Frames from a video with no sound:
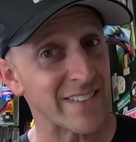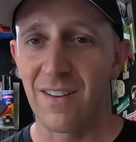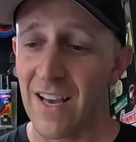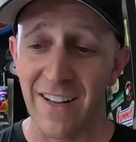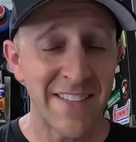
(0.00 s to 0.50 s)
A
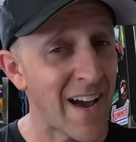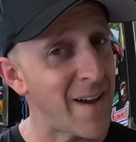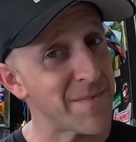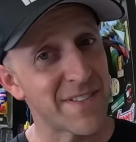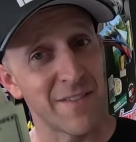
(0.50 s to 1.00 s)
lot of
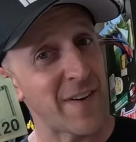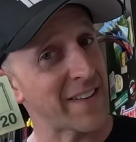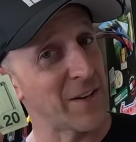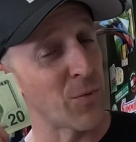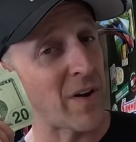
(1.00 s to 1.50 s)
times, the fact
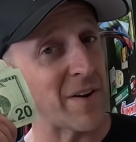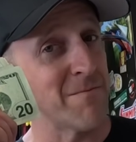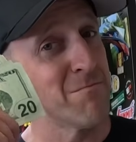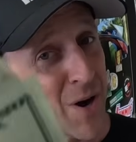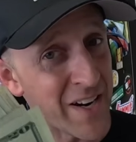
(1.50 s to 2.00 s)
that you're
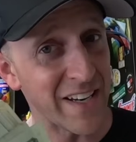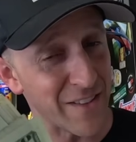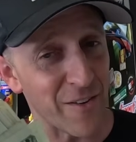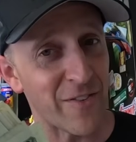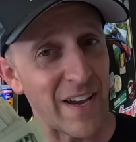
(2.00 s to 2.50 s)
waving money in
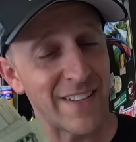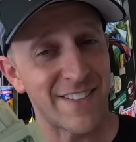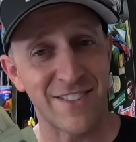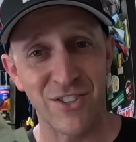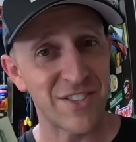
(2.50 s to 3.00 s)
their
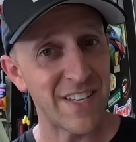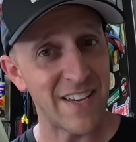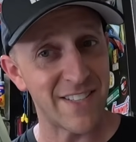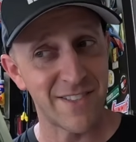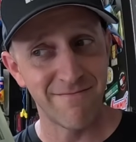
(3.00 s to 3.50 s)
face just
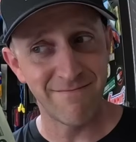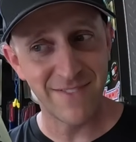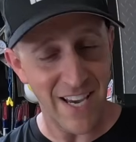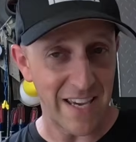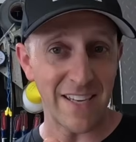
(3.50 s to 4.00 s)
says,
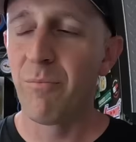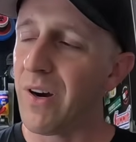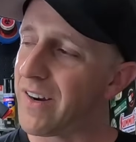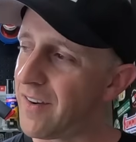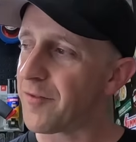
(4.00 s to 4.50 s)
take it.
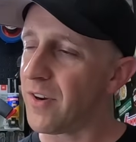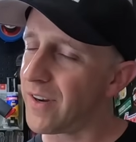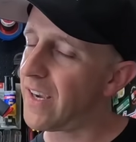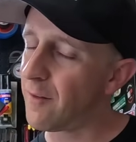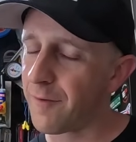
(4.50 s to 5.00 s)
But if they're
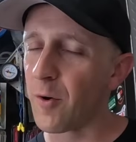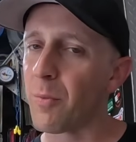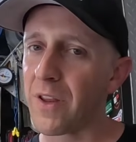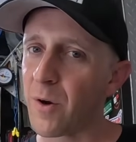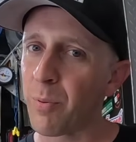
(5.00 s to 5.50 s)
getting firm
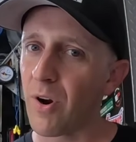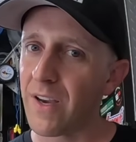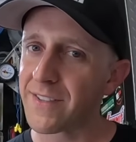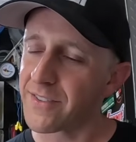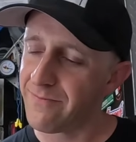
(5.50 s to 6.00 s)
on their
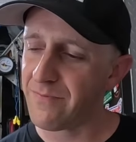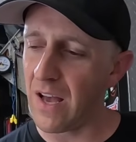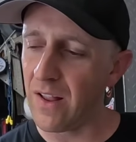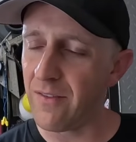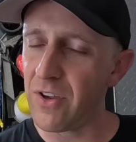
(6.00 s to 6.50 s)
price,
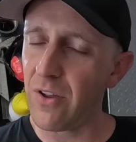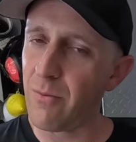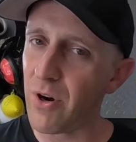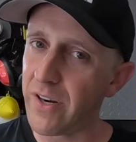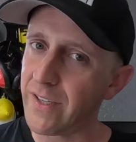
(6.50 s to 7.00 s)
I'll have the other
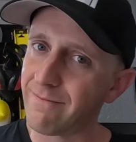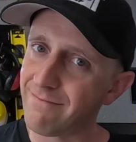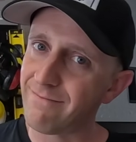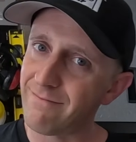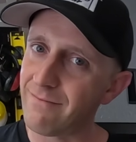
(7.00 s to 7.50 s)
money
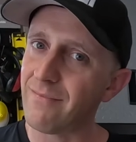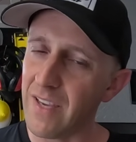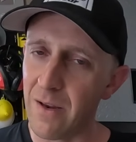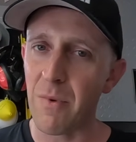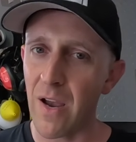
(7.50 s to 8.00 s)

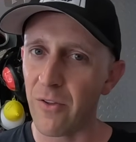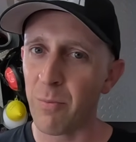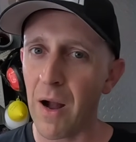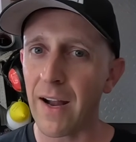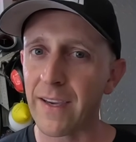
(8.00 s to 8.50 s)
in my other
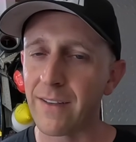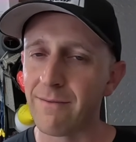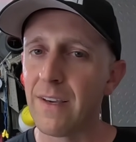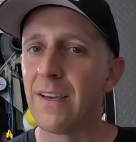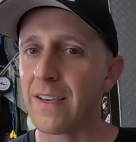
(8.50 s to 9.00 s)
pocket
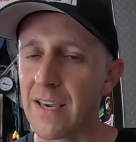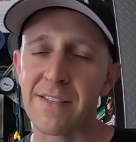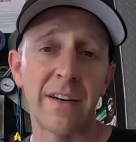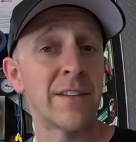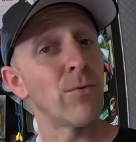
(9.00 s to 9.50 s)
in case
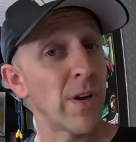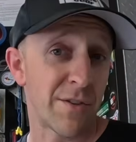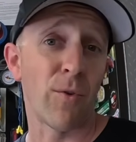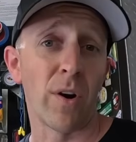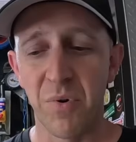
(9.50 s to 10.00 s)
I need to reach
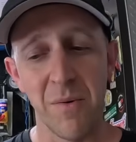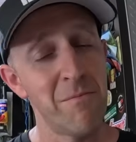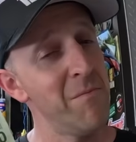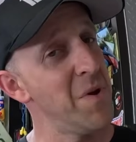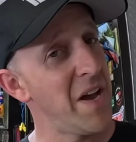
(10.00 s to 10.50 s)
for it. But
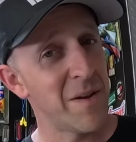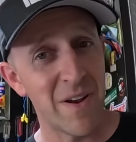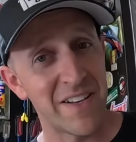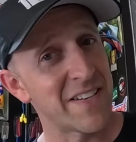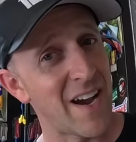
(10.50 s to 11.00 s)
many,
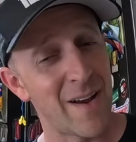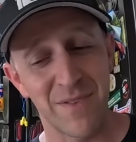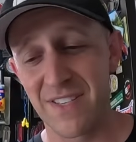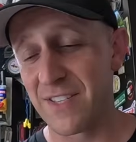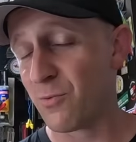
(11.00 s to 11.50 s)
many times,
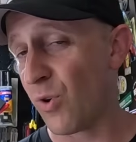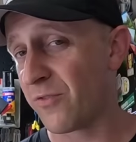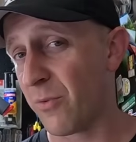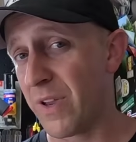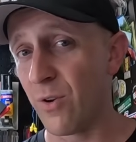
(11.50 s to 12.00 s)
this has worked
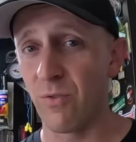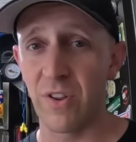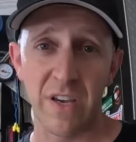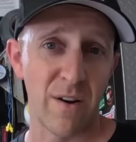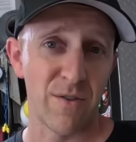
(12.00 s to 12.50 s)
for me over the
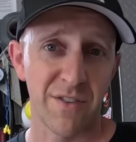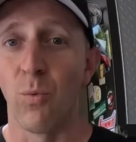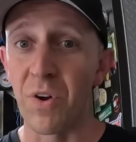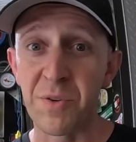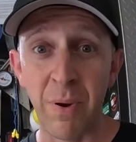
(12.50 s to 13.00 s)
years.
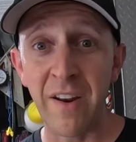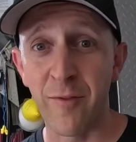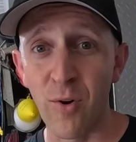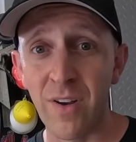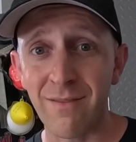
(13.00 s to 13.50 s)
Once you paid
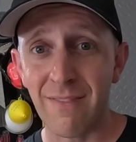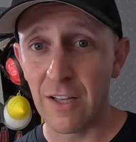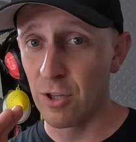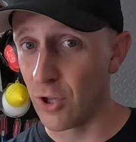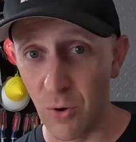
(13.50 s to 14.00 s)
for it,
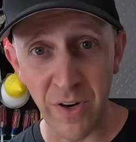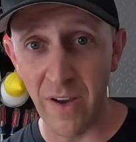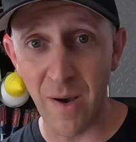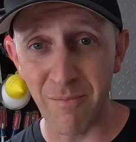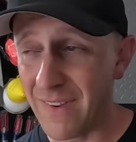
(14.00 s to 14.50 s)
load it
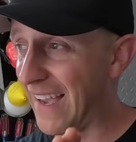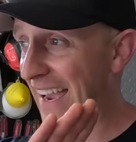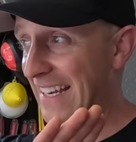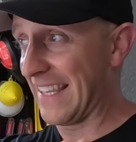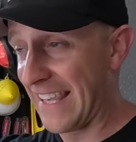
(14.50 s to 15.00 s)
up
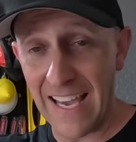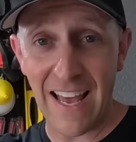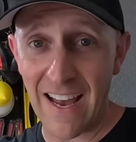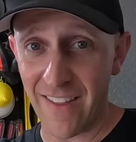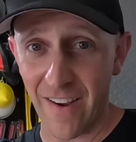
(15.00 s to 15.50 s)
and get
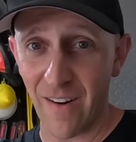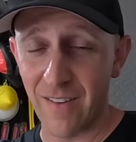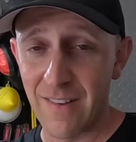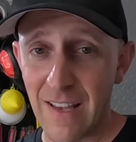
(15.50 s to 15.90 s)
out of there.